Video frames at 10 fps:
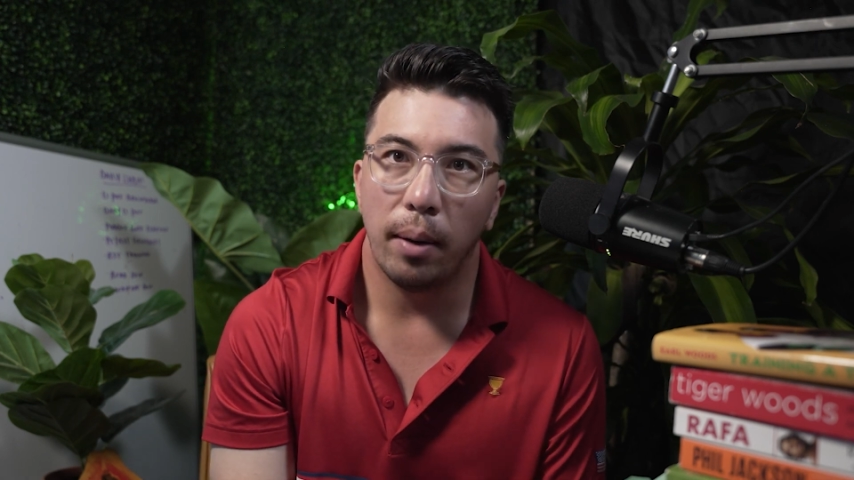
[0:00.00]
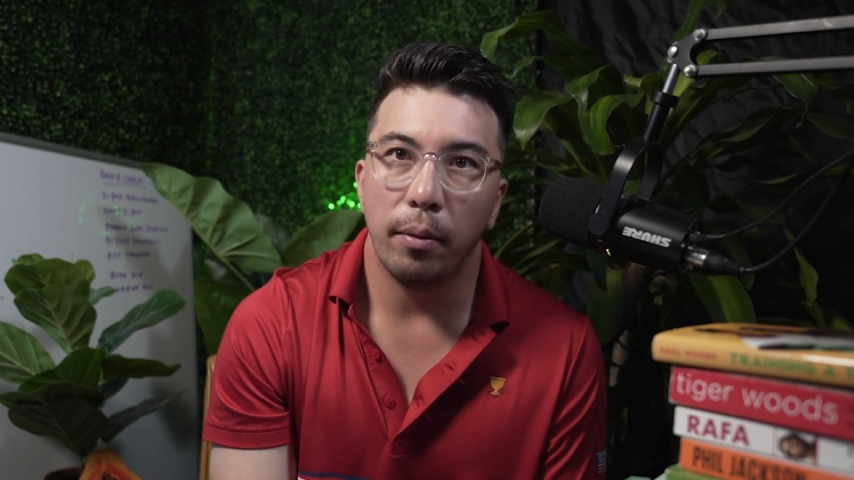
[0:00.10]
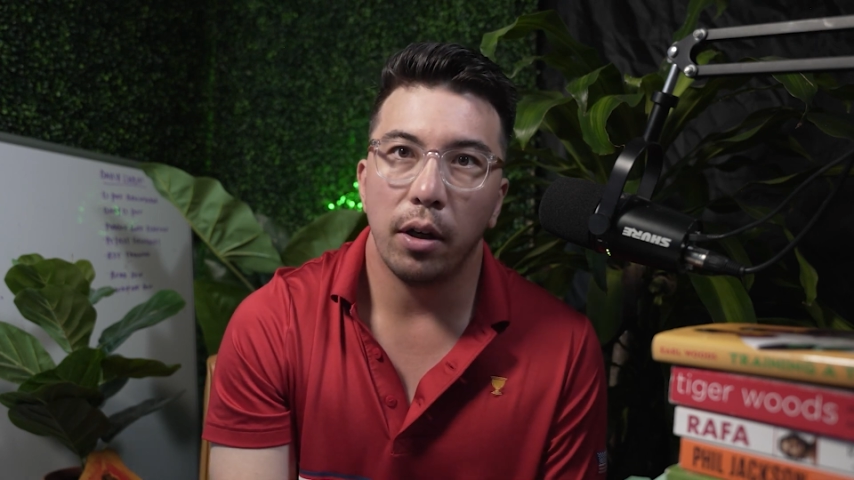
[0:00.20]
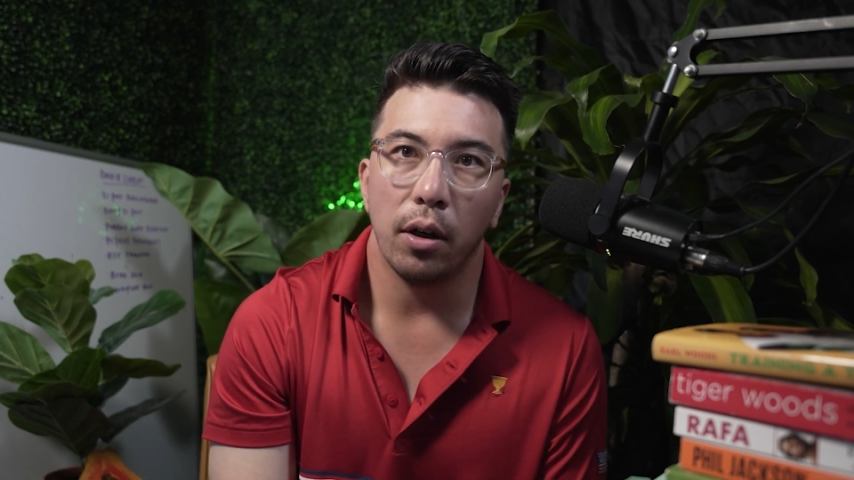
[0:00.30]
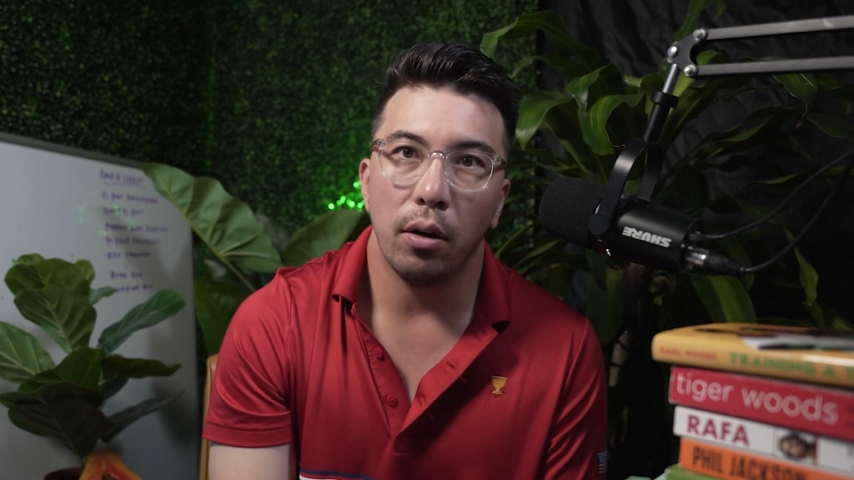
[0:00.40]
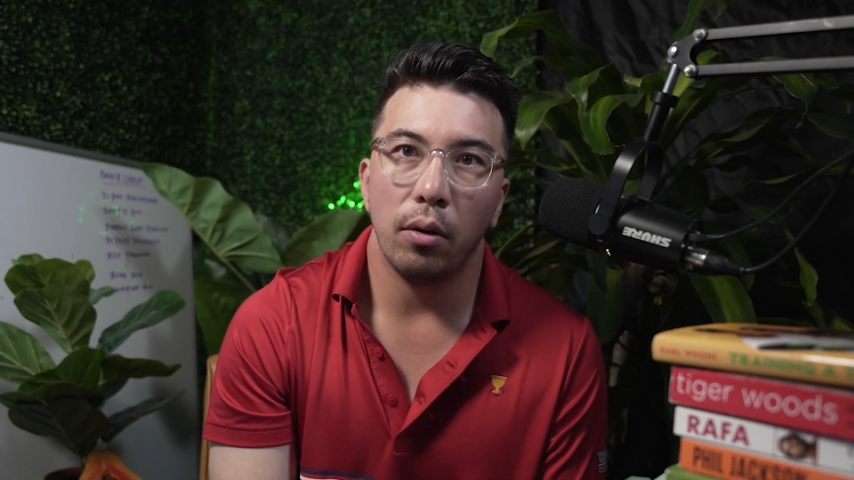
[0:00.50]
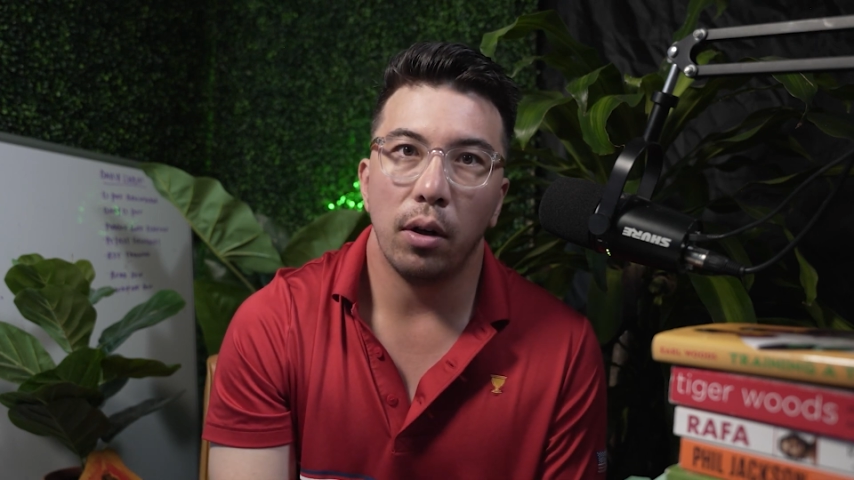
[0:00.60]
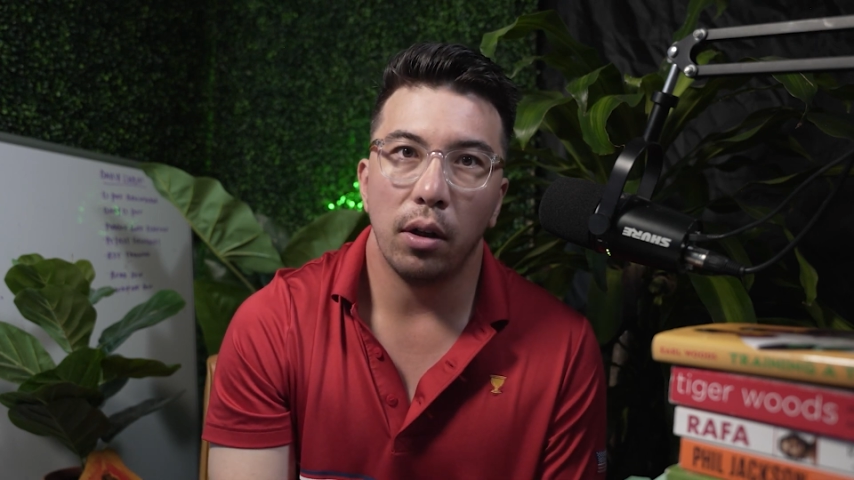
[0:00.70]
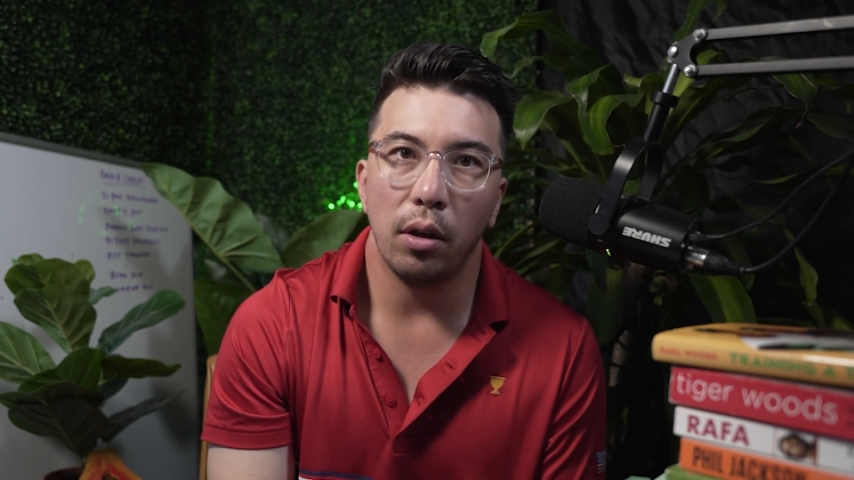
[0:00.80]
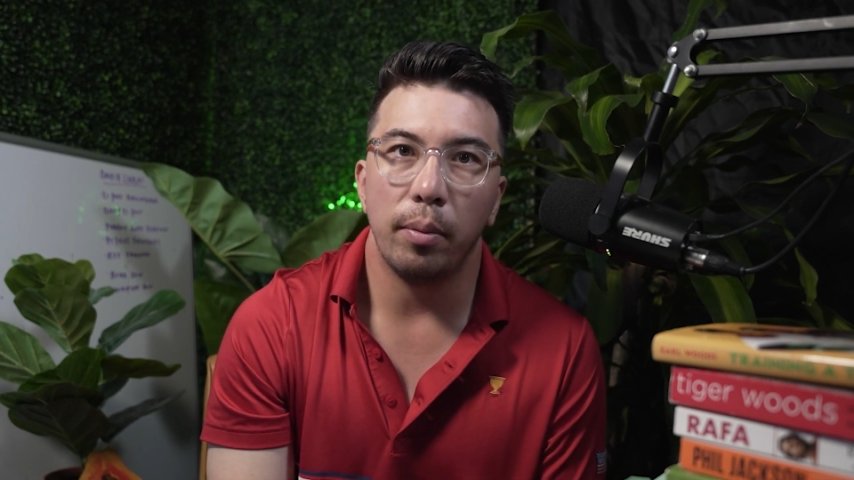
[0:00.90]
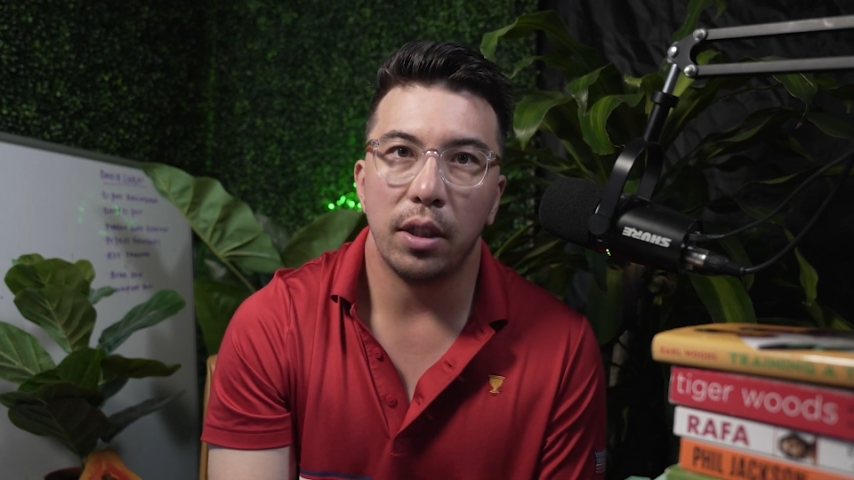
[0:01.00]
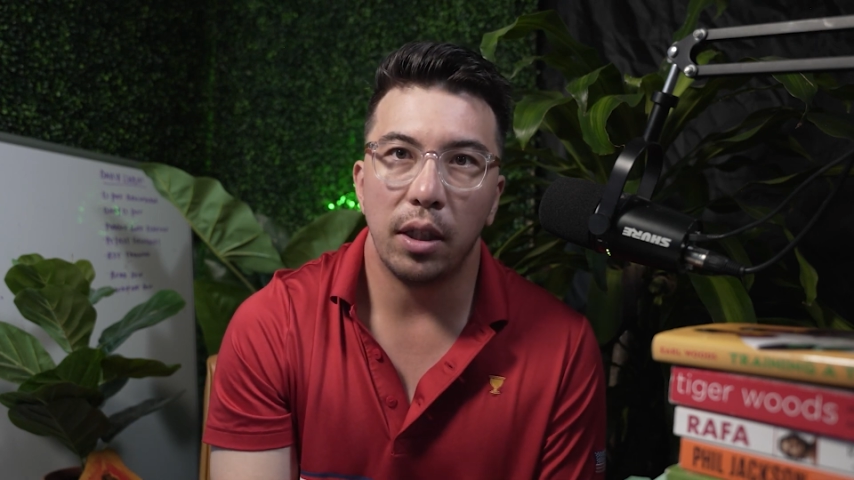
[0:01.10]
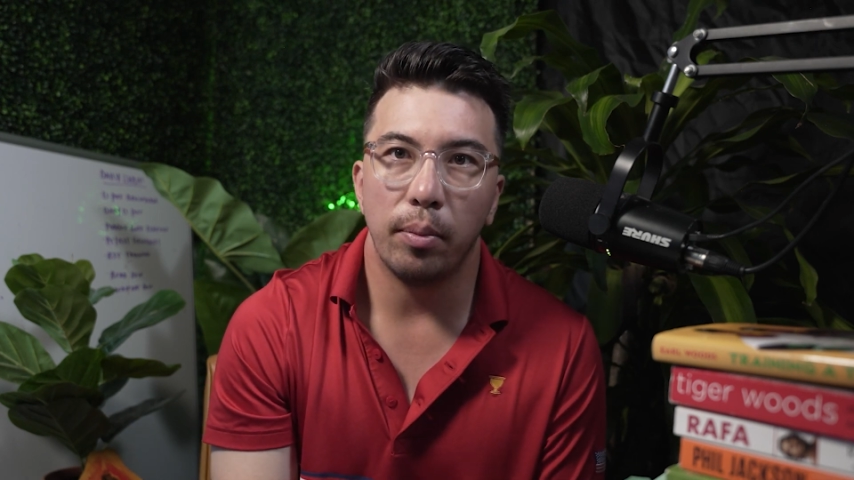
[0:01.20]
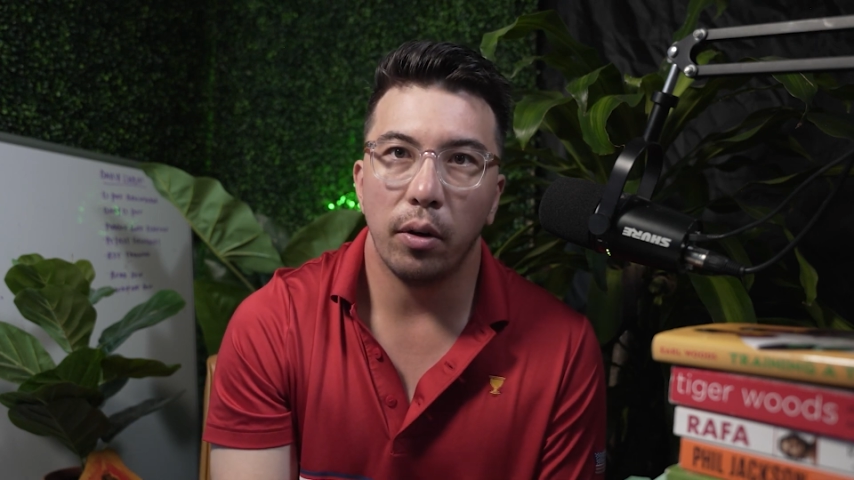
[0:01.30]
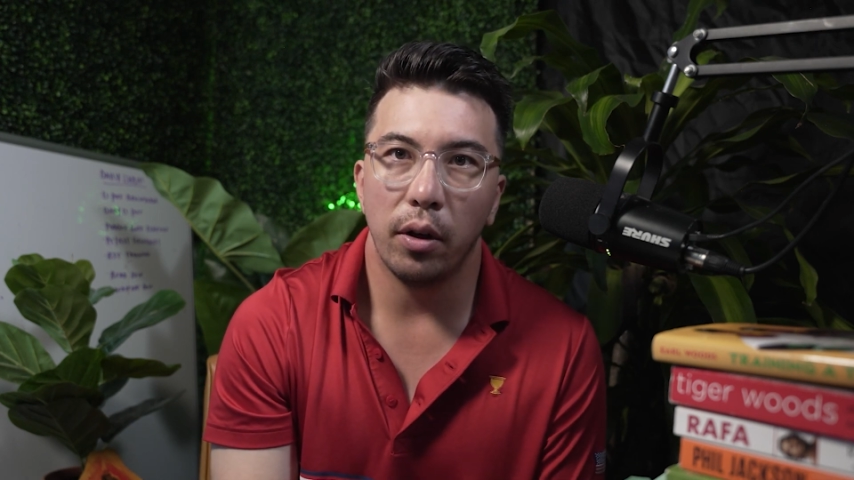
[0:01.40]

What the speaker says: I'm going to go a little bit deeper